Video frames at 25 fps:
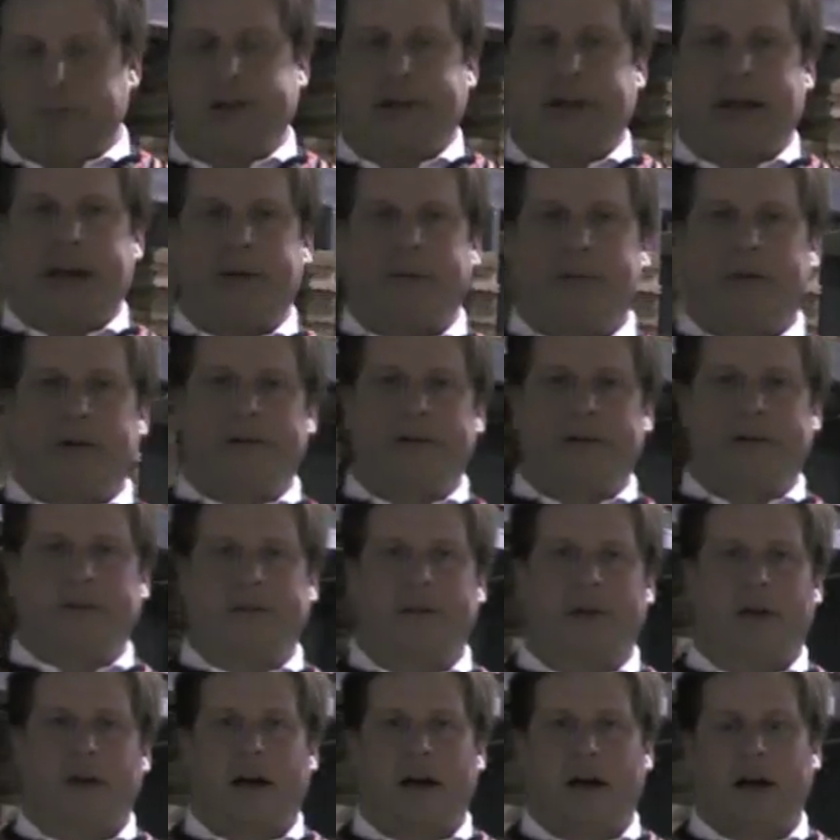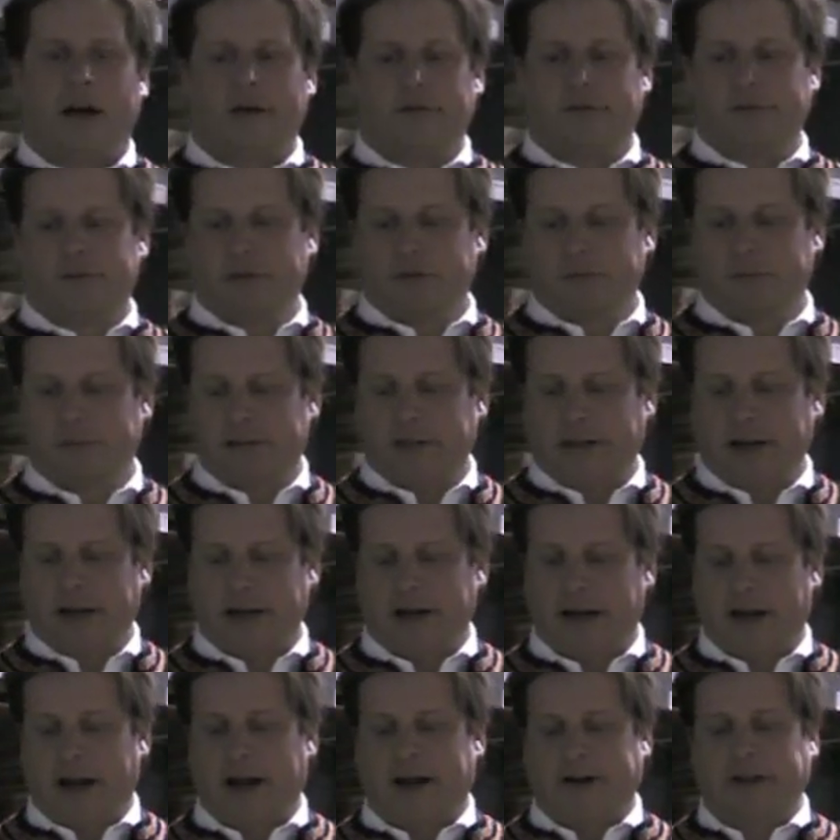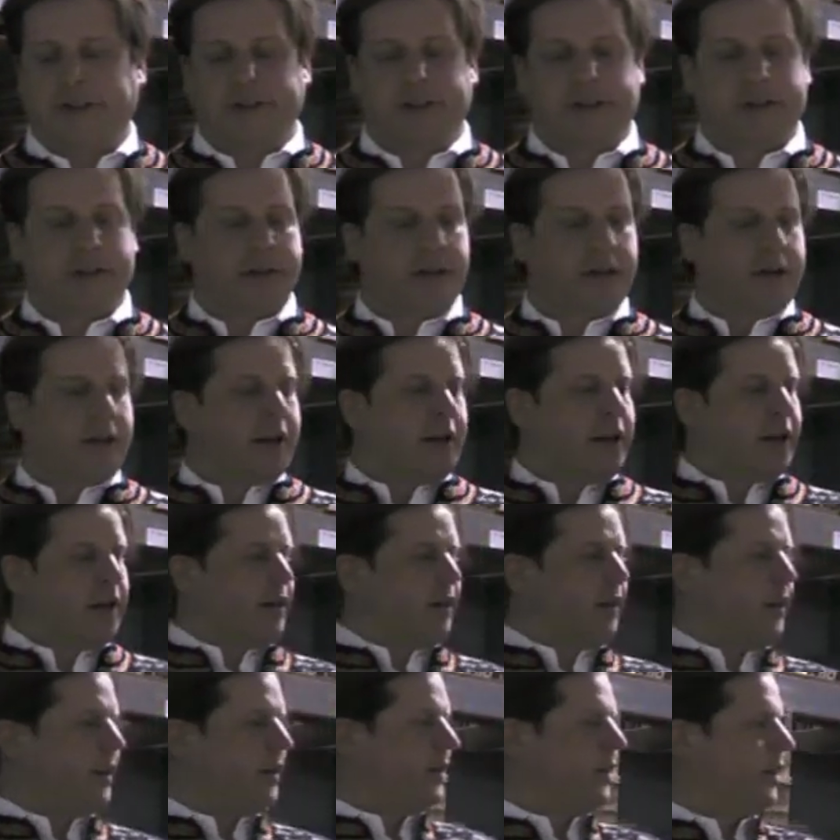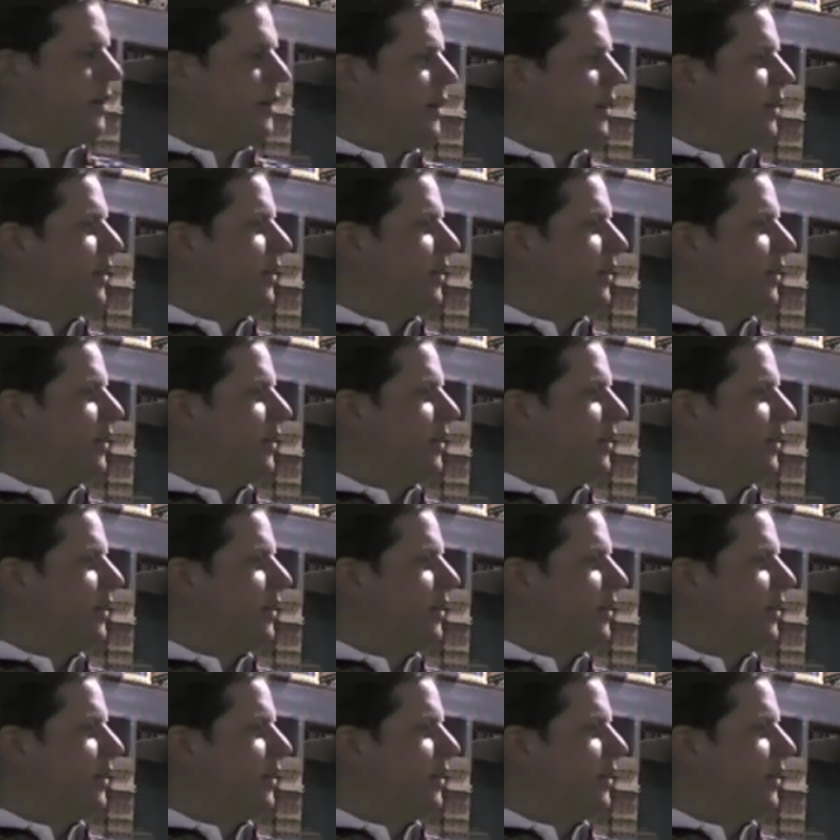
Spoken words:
samples of some stained ash. This is a